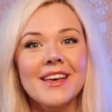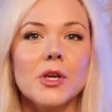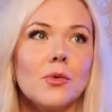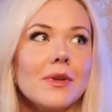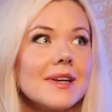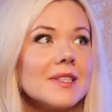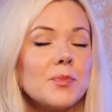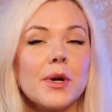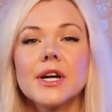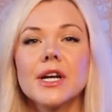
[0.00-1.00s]
but you will
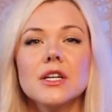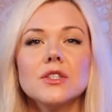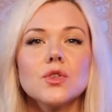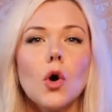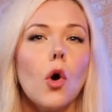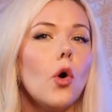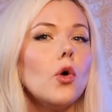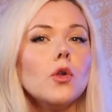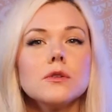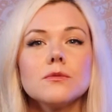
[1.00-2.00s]
experience
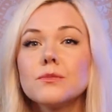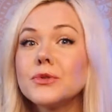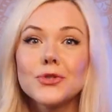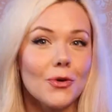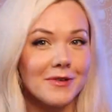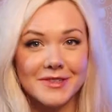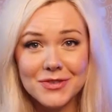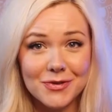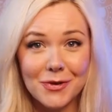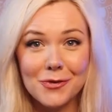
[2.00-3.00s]
all
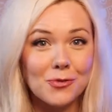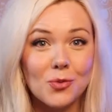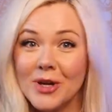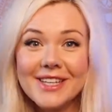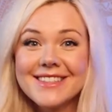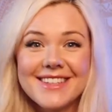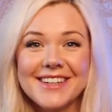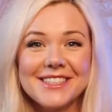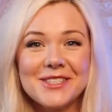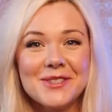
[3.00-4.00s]
sorts of weird
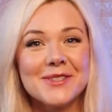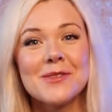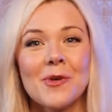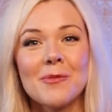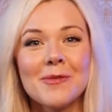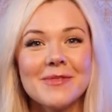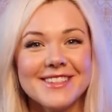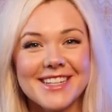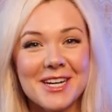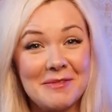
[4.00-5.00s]
sound issues the moment
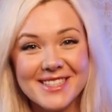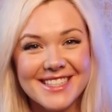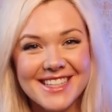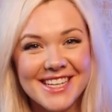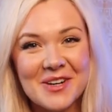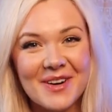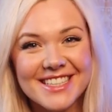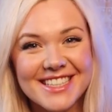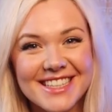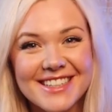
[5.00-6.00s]
music comes into the
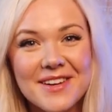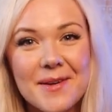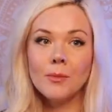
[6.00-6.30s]
equation.